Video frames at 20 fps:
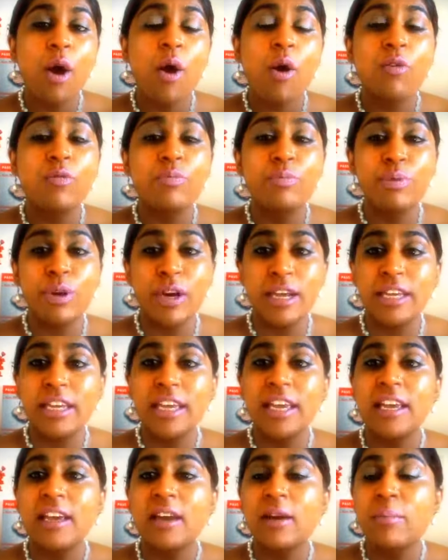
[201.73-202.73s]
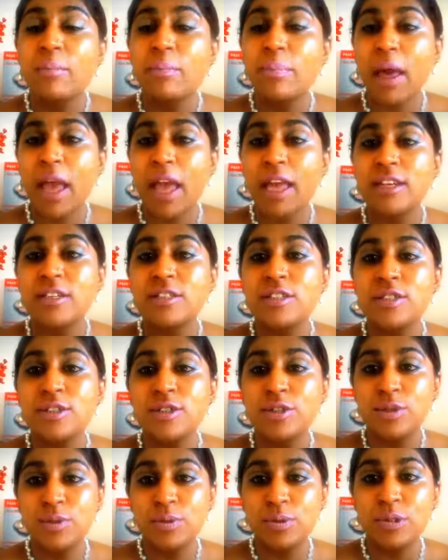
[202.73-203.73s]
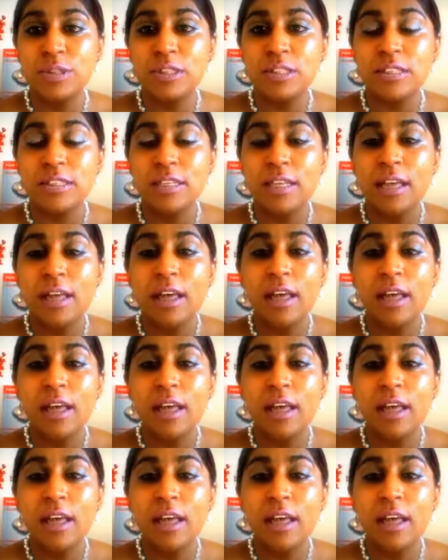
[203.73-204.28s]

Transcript: of breaking bad news,